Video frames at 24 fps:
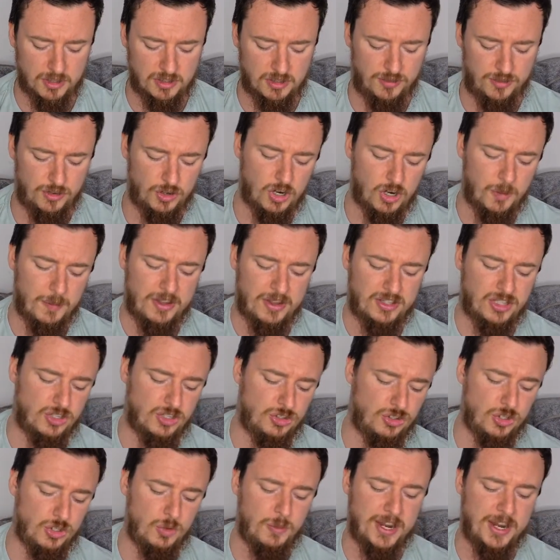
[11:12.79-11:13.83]
because if you come out to
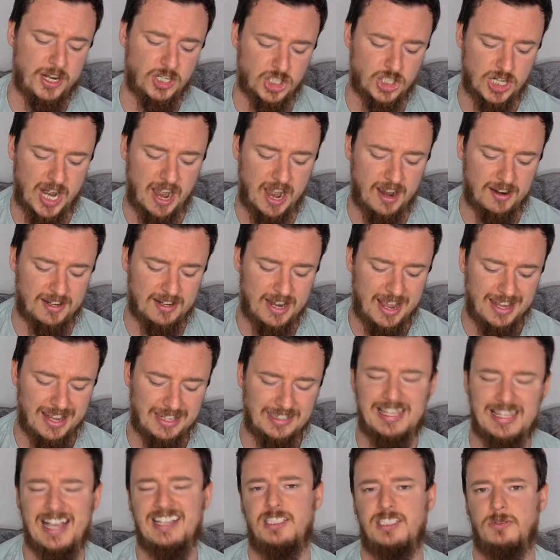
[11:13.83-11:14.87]
the 2-week chart,
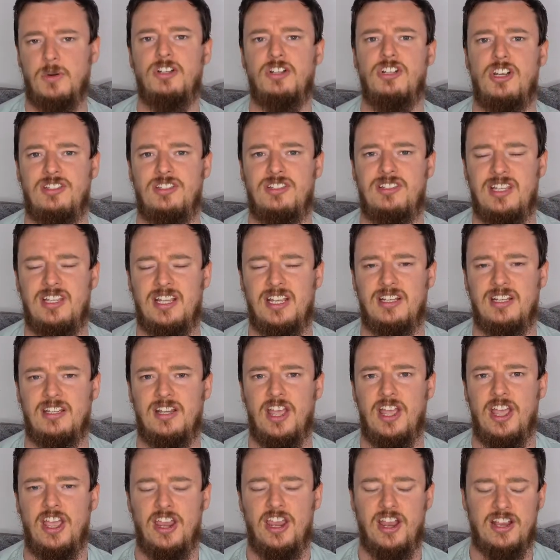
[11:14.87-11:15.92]
that's what you're seeing.